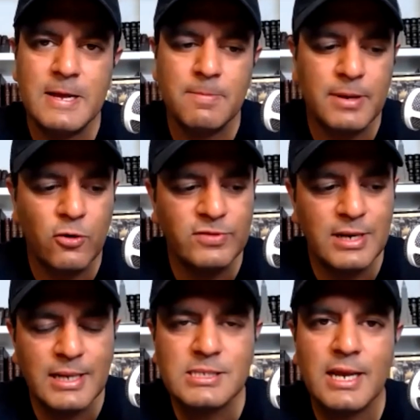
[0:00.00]
But over the
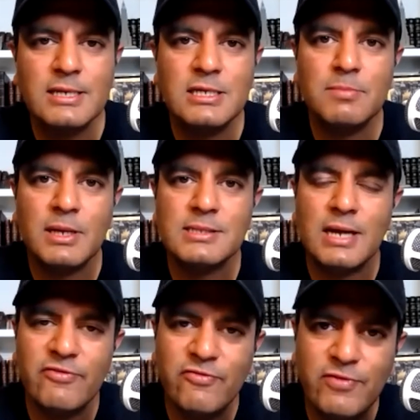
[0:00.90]
next 18 months,
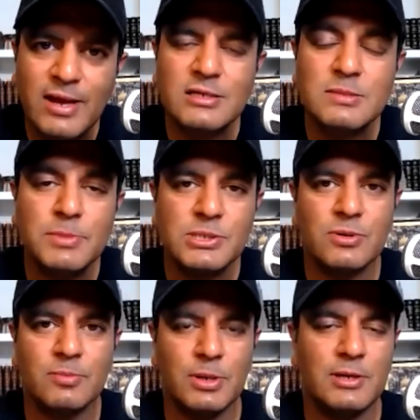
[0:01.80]
I failed
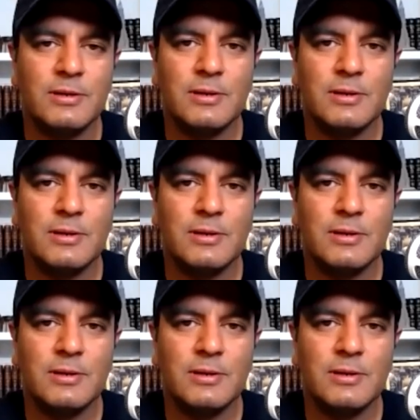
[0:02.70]
miserably.